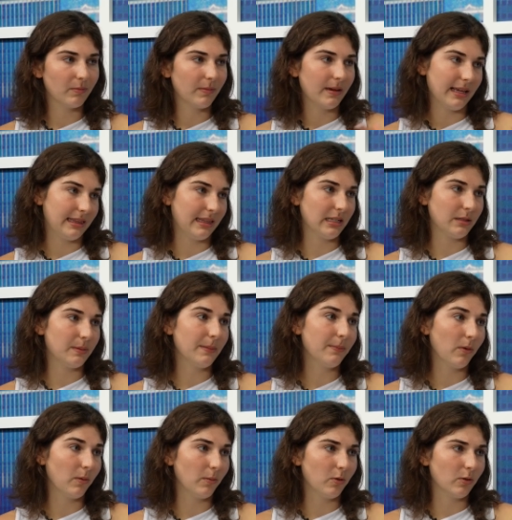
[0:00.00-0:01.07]
hit these
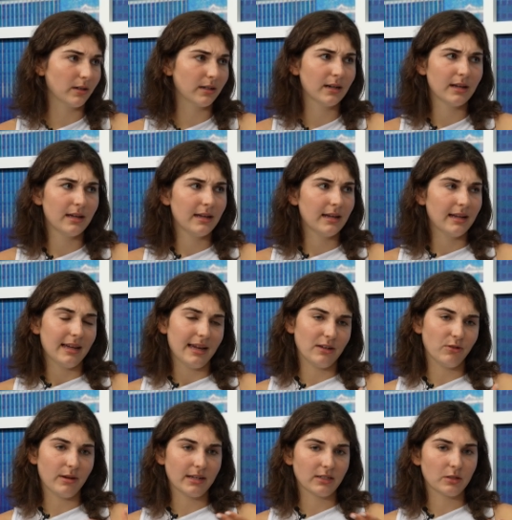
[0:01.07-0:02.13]
people more. You
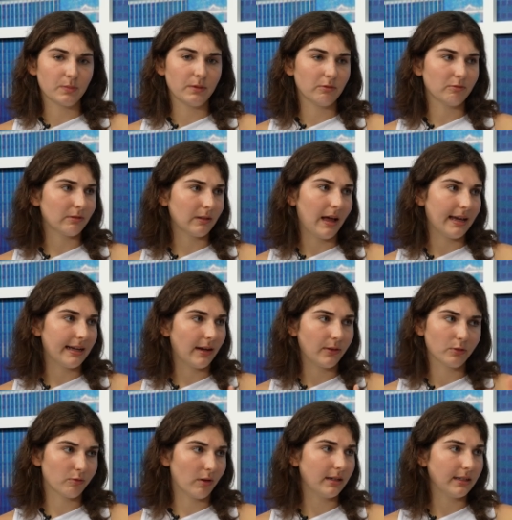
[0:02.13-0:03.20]
can't just be relying on the
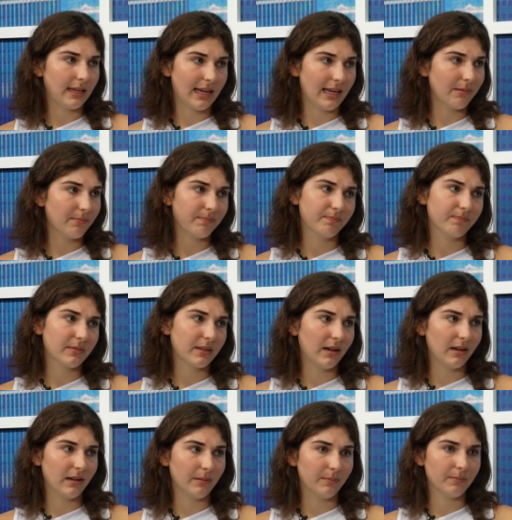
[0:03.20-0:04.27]
run game.
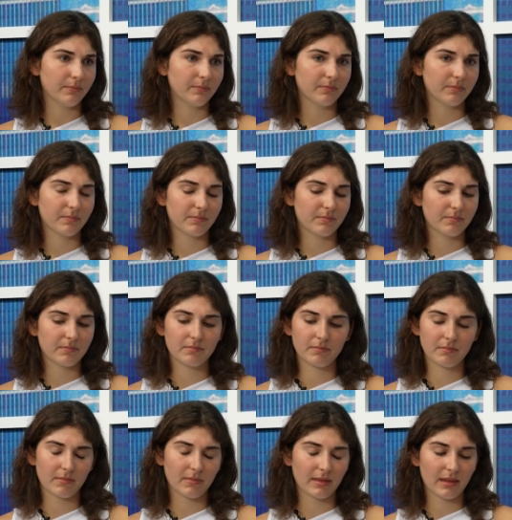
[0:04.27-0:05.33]
Um,
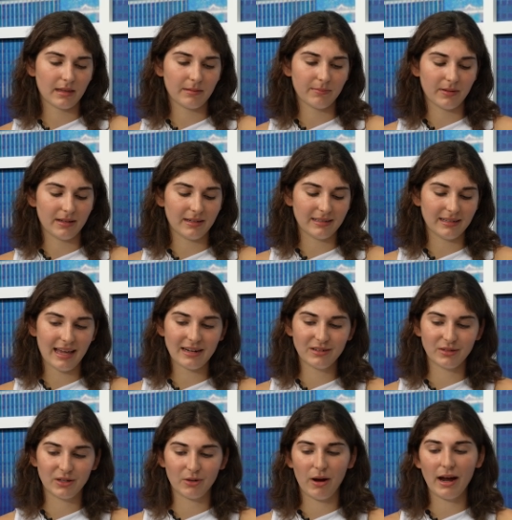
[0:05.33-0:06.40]
but I don't
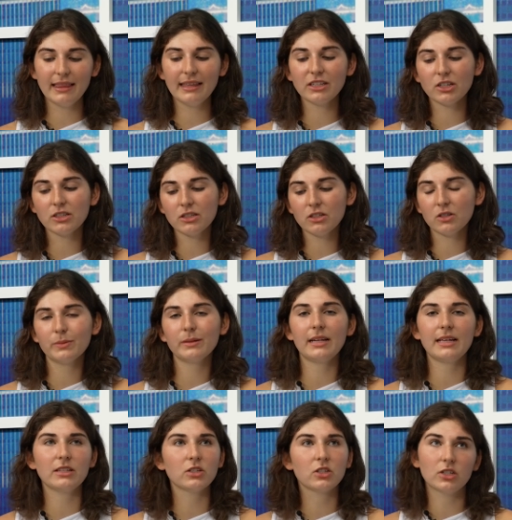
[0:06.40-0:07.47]
know. I think Justin Herbert
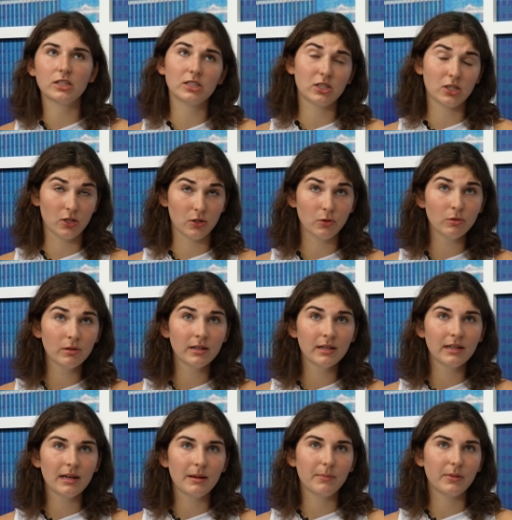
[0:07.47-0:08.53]
is good too,
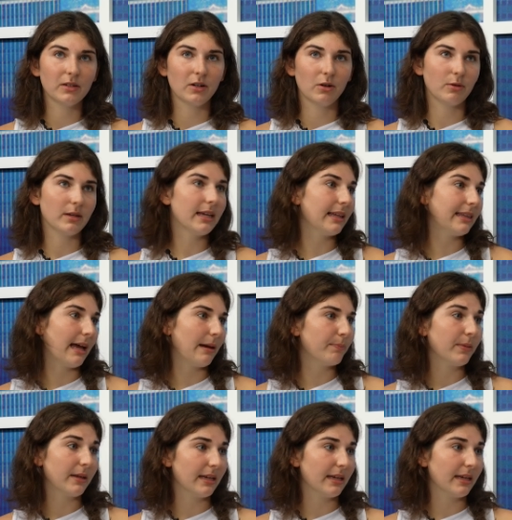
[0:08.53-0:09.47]
but you know he had that big